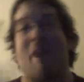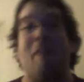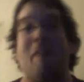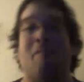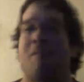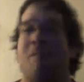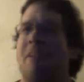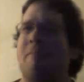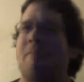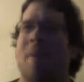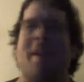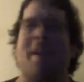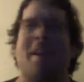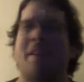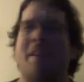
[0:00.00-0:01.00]
I really,
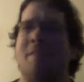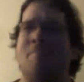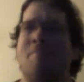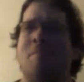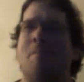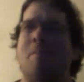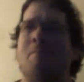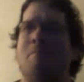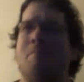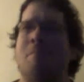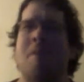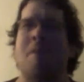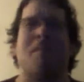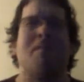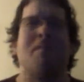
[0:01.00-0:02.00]
by the end of this movie, you
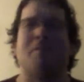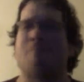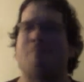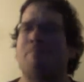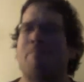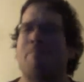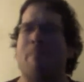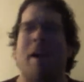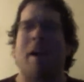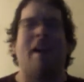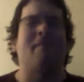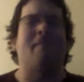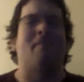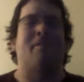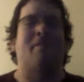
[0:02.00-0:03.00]
really feel
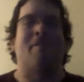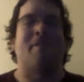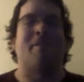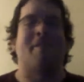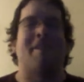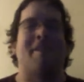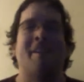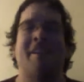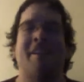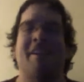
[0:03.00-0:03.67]
bad for her.